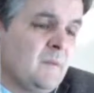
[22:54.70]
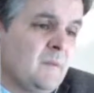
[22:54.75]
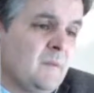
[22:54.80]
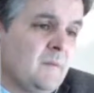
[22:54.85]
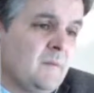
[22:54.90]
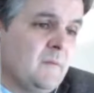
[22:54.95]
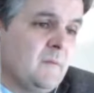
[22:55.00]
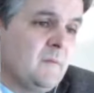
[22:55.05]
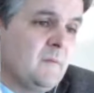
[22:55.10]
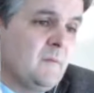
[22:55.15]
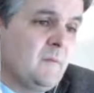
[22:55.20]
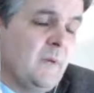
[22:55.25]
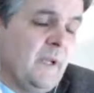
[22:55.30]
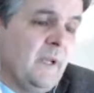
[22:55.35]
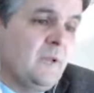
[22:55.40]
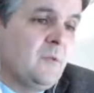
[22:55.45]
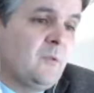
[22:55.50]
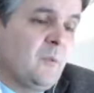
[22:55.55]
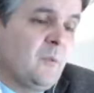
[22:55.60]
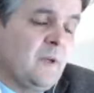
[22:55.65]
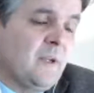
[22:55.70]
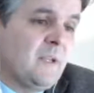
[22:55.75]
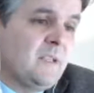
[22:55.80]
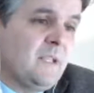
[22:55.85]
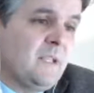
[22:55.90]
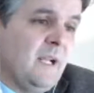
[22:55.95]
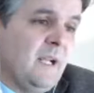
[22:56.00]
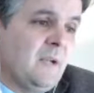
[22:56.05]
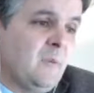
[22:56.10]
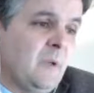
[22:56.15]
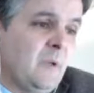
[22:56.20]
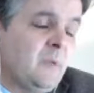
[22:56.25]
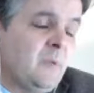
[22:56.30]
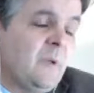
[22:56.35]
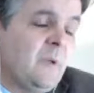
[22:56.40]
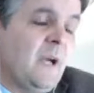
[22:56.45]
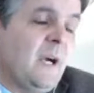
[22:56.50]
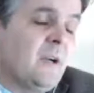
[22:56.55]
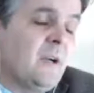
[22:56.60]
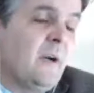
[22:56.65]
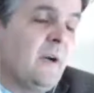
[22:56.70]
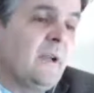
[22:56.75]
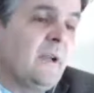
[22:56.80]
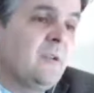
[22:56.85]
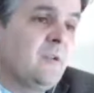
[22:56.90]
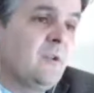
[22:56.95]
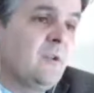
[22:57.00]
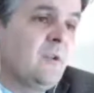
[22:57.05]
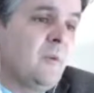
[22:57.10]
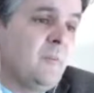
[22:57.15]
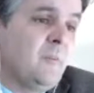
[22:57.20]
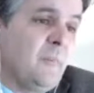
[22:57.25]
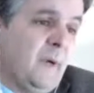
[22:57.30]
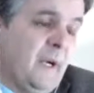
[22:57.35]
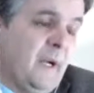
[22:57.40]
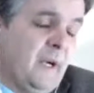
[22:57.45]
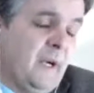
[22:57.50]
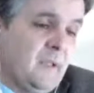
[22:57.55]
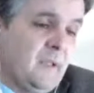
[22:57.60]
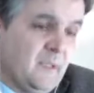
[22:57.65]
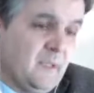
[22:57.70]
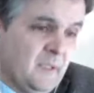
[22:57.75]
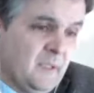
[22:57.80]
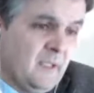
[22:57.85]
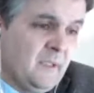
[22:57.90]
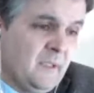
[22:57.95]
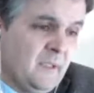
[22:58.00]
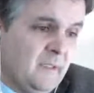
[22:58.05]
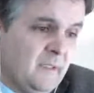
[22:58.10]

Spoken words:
we need to understand what we are going to compare, and